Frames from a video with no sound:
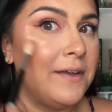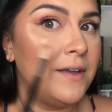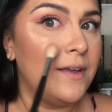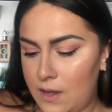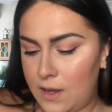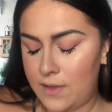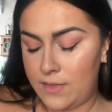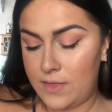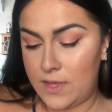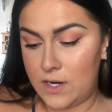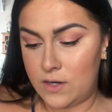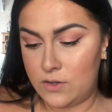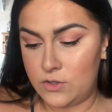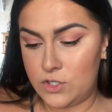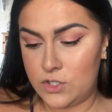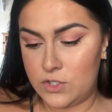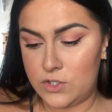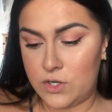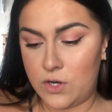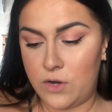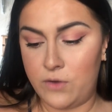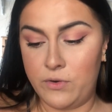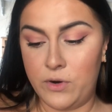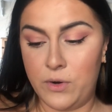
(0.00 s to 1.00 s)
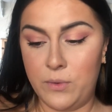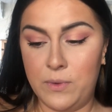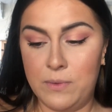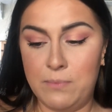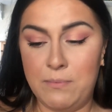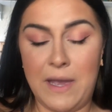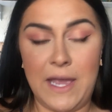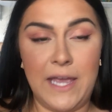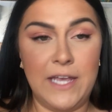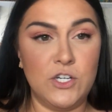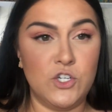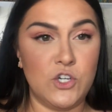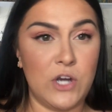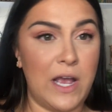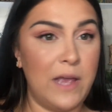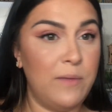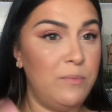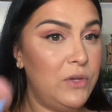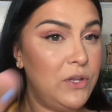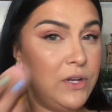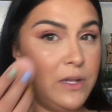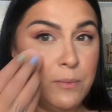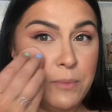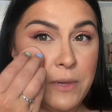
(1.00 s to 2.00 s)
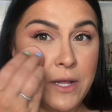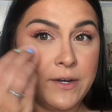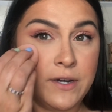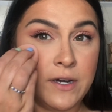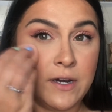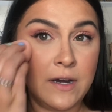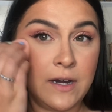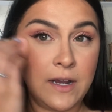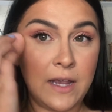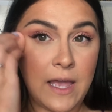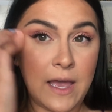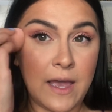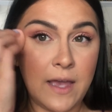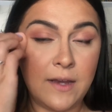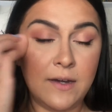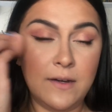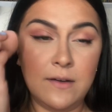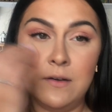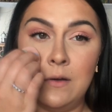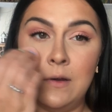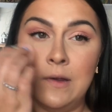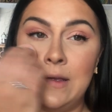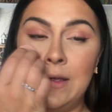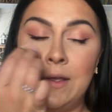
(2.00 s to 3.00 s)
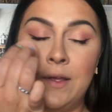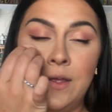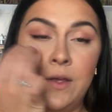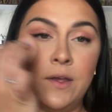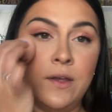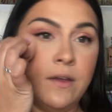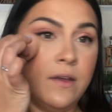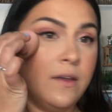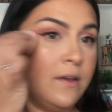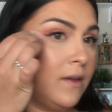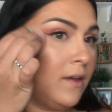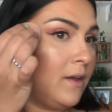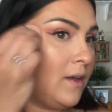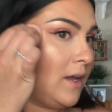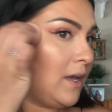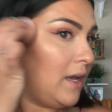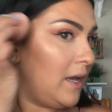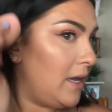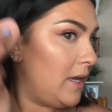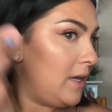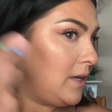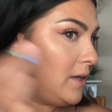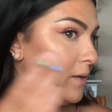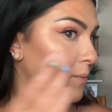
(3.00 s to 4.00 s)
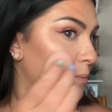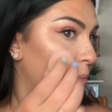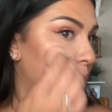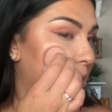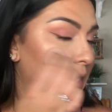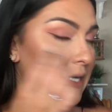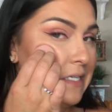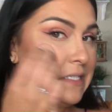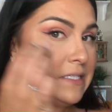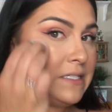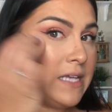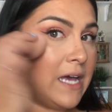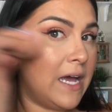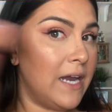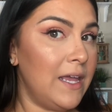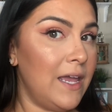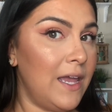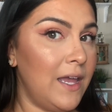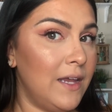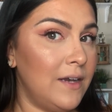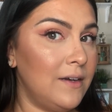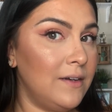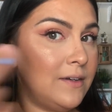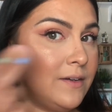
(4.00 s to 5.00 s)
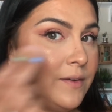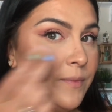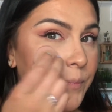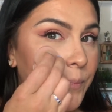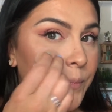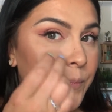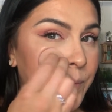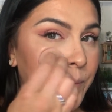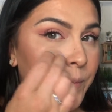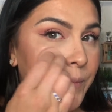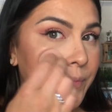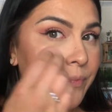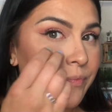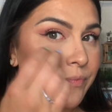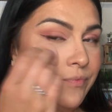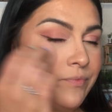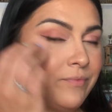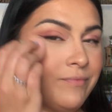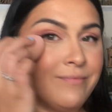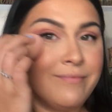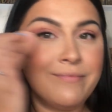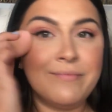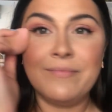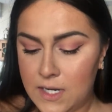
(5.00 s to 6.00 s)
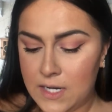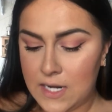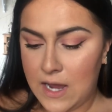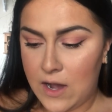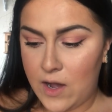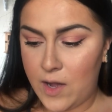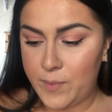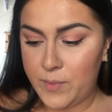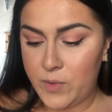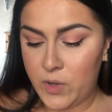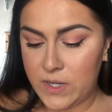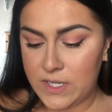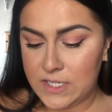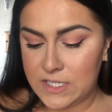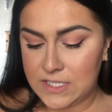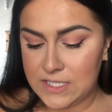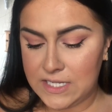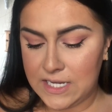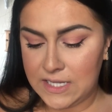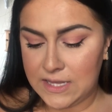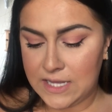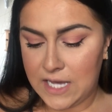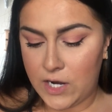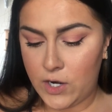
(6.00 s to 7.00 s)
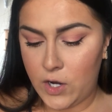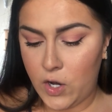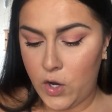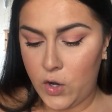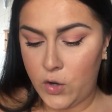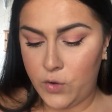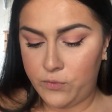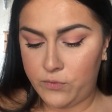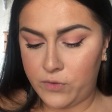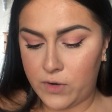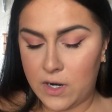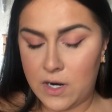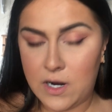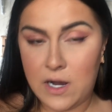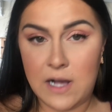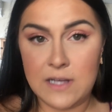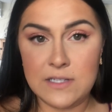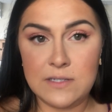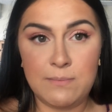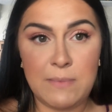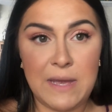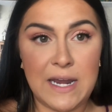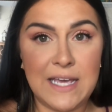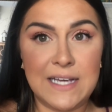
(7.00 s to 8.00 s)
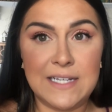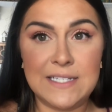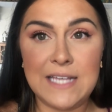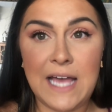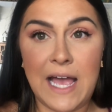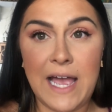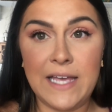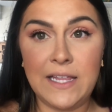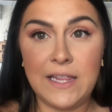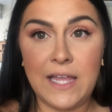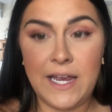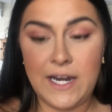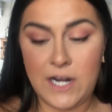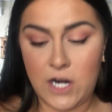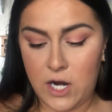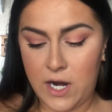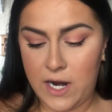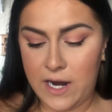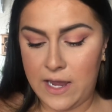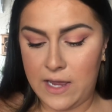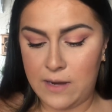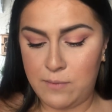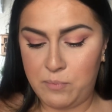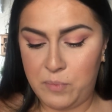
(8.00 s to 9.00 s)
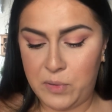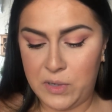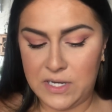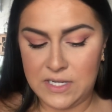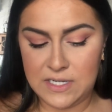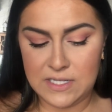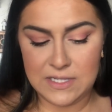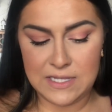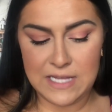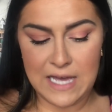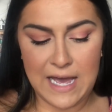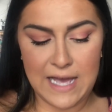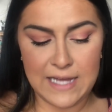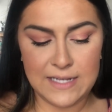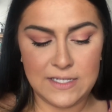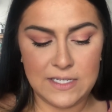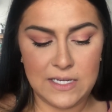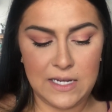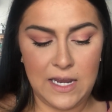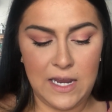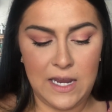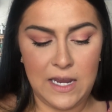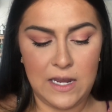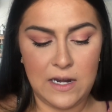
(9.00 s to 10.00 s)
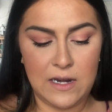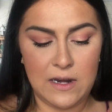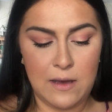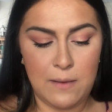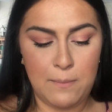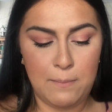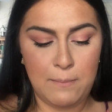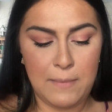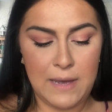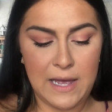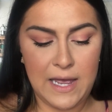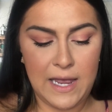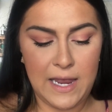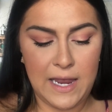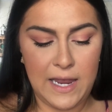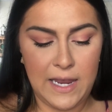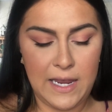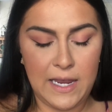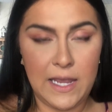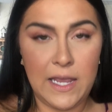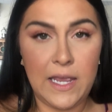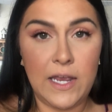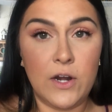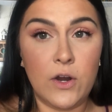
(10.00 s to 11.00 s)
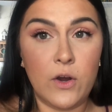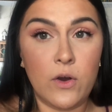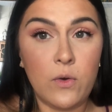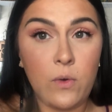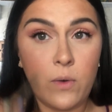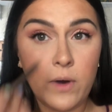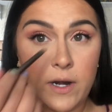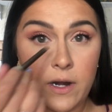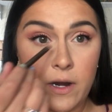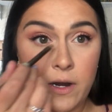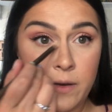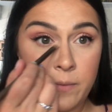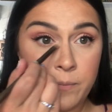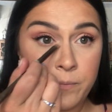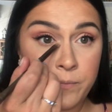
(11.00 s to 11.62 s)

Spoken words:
And then I'll just go over with my dry beauty blender again and press that in. Now I'm going to take that Ofra Cosmetics highlighter and put that in my inner corner.